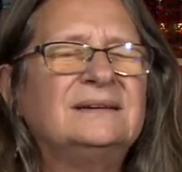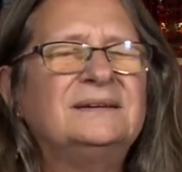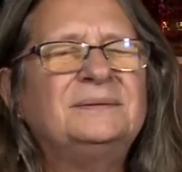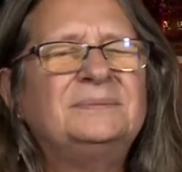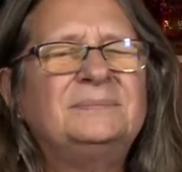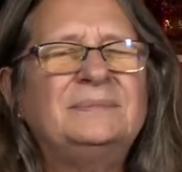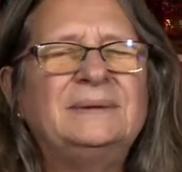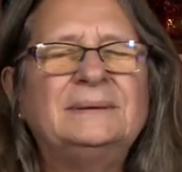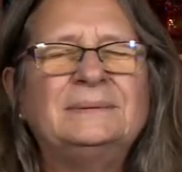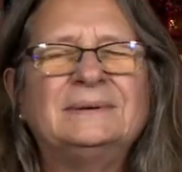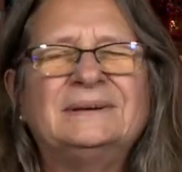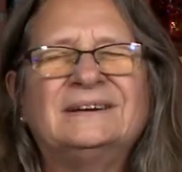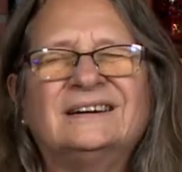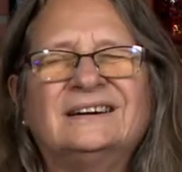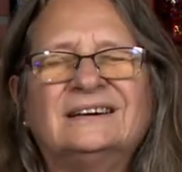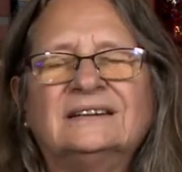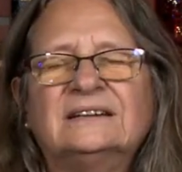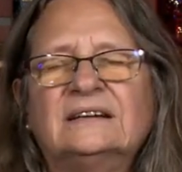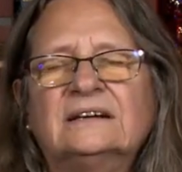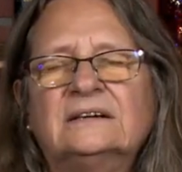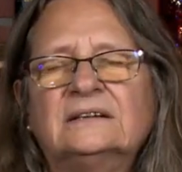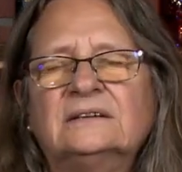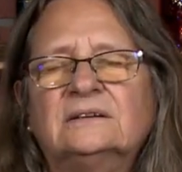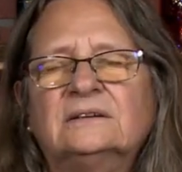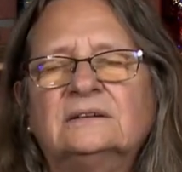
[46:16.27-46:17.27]
maybe not
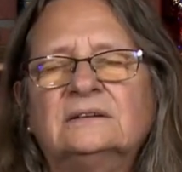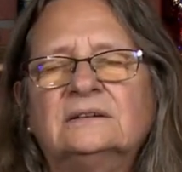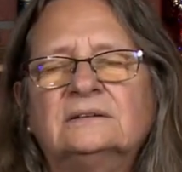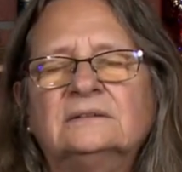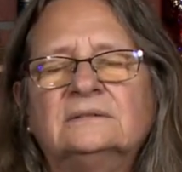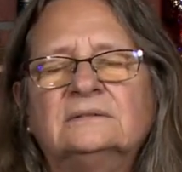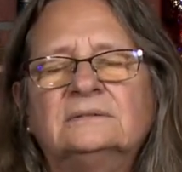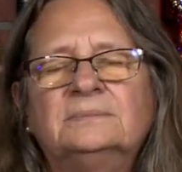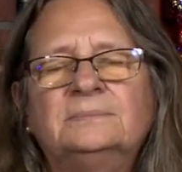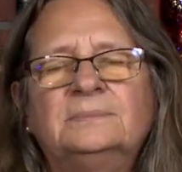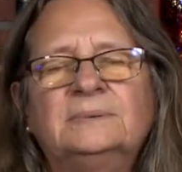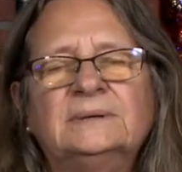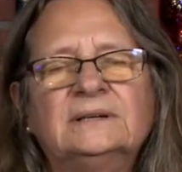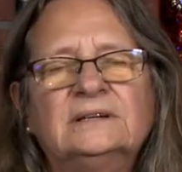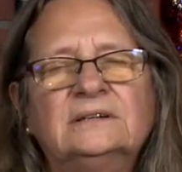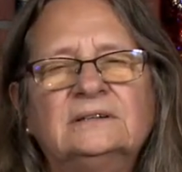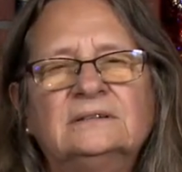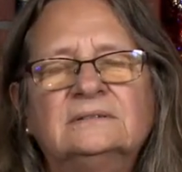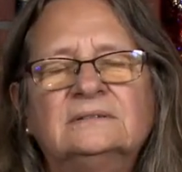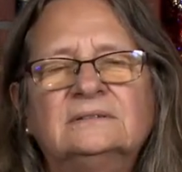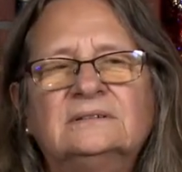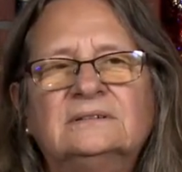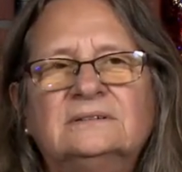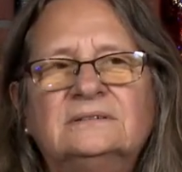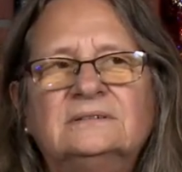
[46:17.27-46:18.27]
that long,
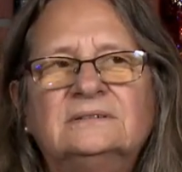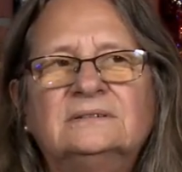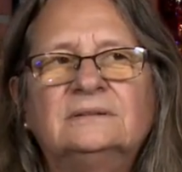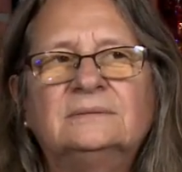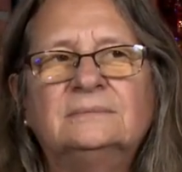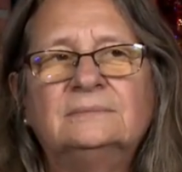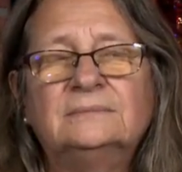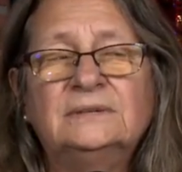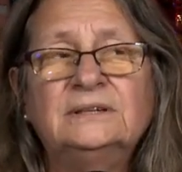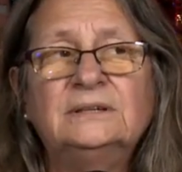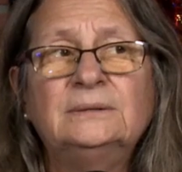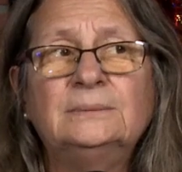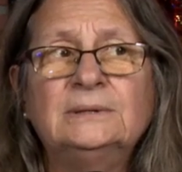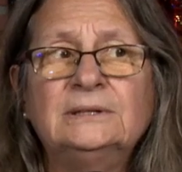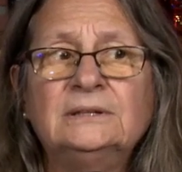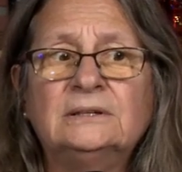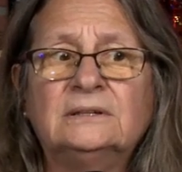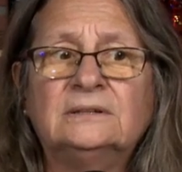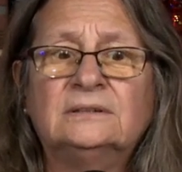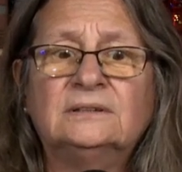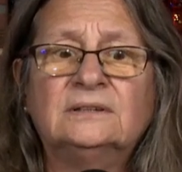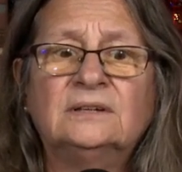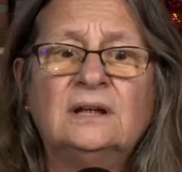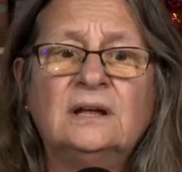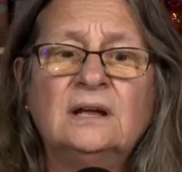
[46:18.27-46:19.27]
but
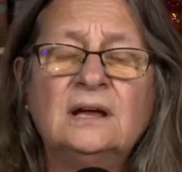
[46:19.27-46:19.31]
maybe